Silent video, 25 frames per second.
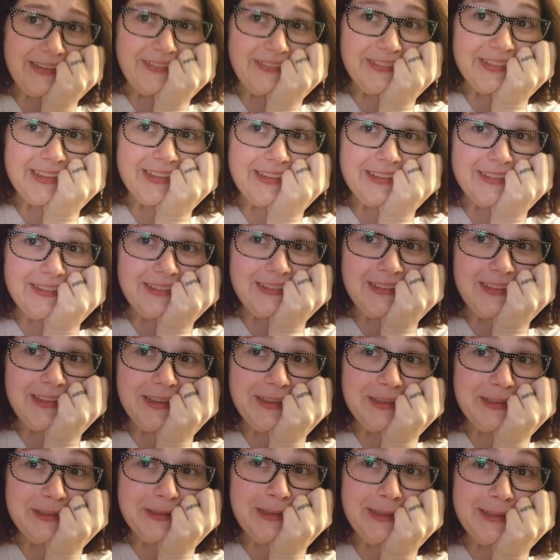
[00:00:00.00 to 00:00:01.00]
having it,
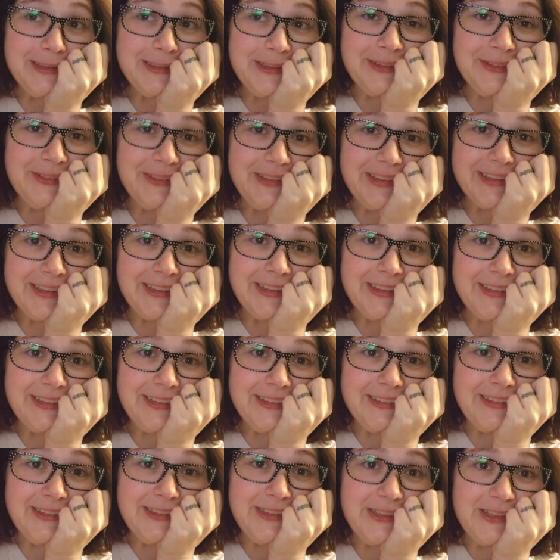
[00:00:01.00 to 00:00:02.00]
not, not doing a good
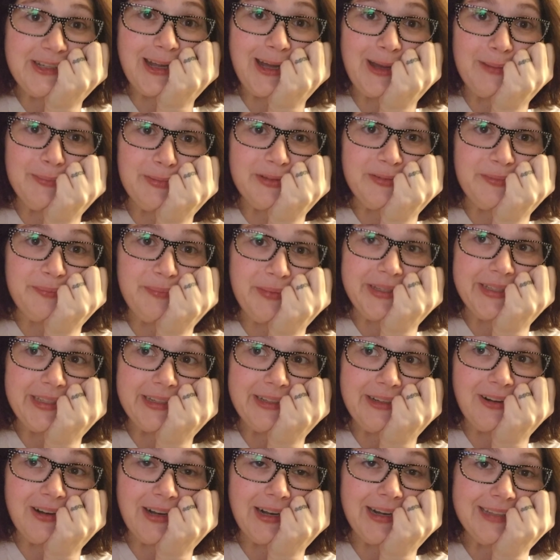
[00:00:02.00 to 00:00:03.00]
job of
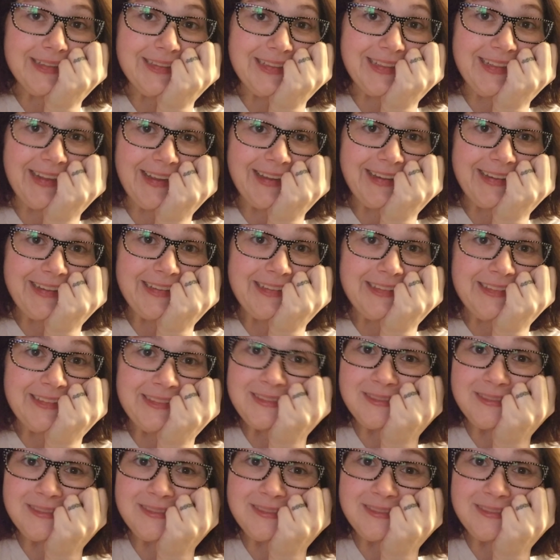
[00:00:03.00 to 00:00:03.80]
being alright today.